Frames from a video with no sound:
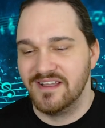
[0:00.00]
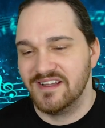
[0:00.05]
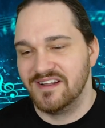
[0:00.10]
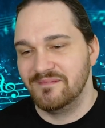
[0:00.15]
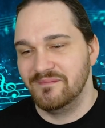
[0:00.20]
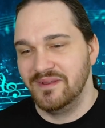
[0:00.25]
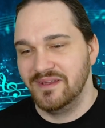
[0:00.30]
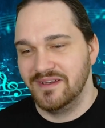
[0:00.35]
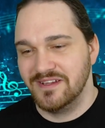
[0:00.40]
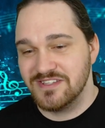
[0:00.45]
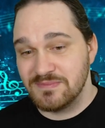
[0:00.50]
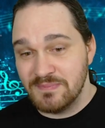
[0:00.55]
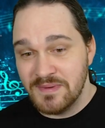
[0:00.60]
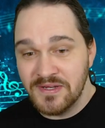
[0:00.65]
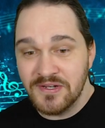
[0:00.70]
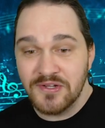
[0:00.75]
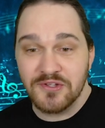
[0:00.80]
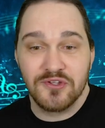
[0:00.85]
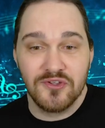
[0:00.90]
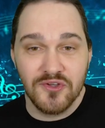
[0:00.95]
I mean, it's
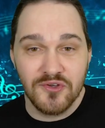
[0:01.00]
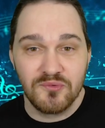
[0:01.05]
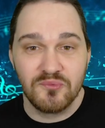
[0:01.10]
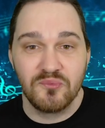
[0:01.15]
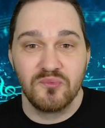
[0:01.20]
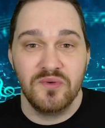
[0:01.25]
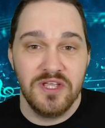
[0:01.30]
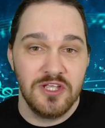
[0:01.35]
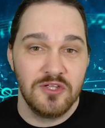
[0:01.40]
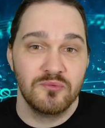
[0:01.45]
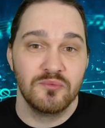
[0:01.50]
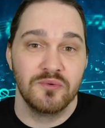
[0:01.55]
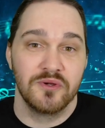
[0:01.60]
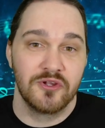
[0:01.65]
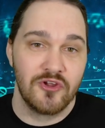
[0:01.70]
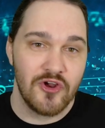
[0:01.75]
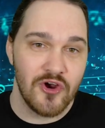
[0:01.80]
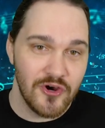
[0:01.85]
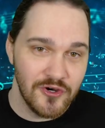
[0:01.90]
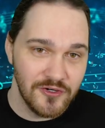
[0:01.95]
been a good week
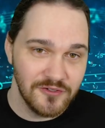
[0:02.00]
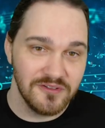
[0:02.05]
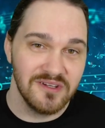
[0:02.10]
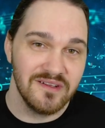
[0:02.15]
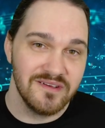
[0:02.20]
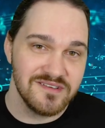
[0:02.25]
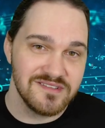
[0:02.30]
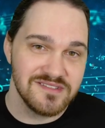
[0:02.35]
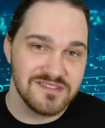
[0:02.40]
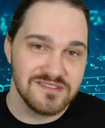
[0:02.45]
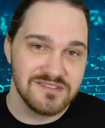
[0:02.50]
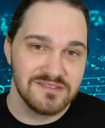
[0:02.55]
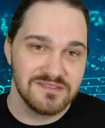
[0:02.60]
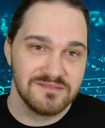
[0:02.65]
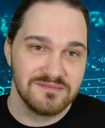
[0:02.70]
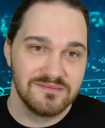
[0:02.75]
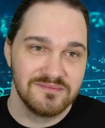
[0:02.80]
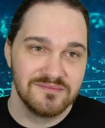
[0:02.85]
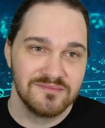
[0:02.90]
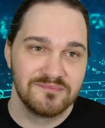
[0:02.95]
regardless.
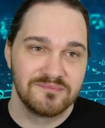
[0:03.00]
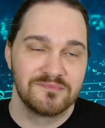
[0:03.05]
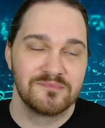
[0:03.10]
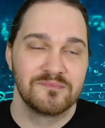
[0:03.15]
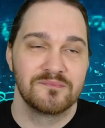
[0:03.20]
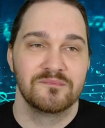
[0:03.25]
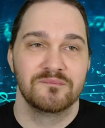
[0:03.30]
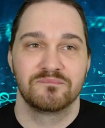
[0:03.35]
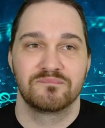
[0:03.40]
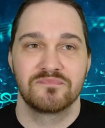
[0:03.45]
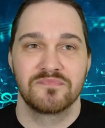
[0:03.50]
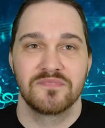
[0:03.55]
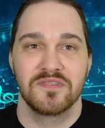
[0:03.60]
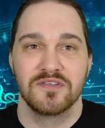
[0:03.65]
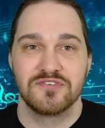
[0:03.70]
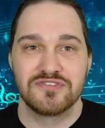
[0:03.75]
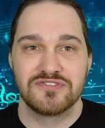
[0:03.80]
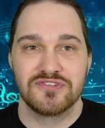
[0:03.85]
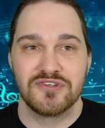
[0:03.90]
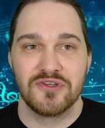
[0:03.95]

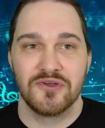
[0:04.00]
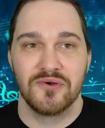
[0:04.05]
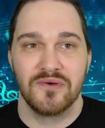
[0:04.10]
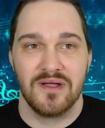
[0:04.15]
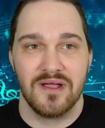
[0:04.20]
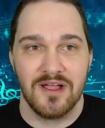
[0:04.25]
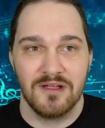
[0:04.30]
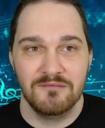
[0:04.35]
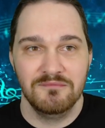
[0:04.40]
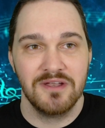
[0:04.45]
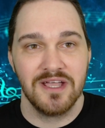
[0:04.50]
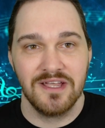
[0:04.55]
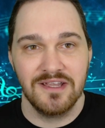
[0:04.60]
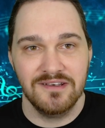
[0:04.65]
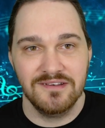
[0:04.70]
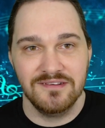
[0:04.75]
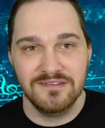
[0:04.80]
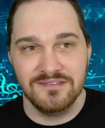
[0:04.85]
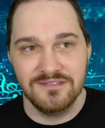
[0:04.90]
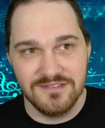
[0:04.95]
So I'm
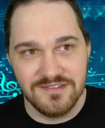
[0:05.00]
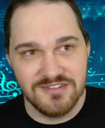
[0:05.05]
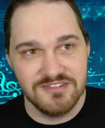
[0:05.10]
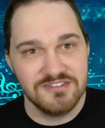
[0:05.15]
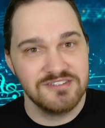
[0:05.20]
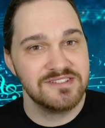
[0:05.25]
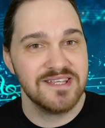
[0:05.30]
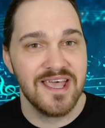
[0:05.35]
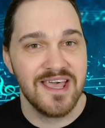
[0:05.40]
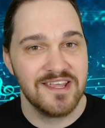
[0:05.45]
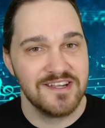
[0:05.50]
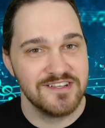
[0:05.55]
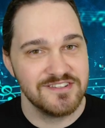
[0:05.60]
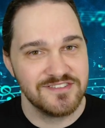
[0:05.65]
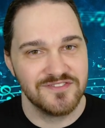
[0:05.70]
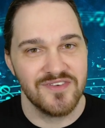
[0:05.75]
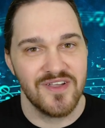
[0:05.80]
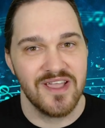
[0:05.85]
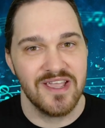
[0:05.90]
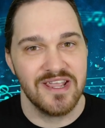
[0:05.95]
not
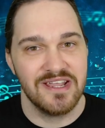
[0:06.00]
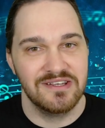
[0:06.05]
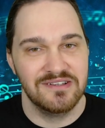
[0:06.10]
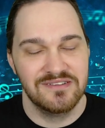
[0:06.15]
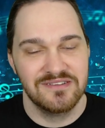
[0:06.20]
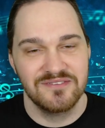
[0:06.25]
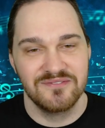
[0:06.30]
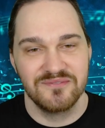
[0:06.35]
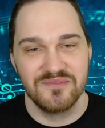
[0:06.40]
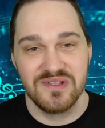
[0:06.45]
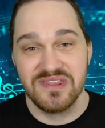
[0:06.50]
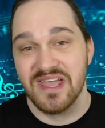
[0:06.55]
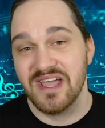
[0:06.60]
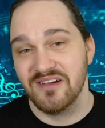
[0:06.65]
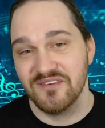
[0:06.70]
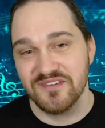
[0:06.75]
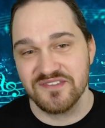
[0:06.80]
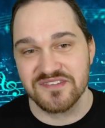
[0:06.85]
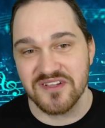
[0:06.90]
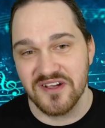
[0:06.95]
dissatisfied with
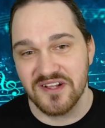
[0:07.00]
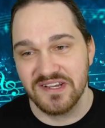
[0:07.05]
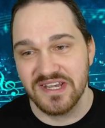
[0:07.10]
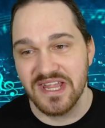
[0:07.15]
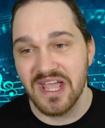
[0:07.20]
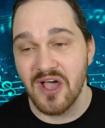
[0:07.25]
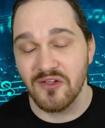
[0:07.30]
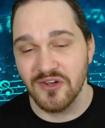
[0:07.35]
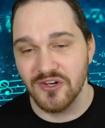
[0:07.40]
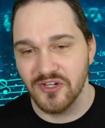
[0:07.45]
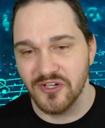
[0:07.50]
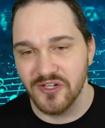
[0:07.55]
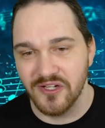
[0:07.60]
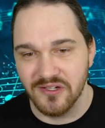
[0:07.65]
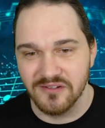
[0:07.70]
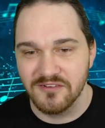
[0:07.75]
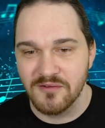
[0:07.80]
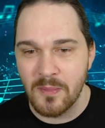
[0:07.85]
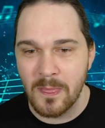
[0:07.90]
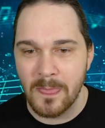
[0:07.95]
how it's gone down at
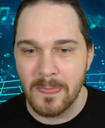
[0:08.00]
all.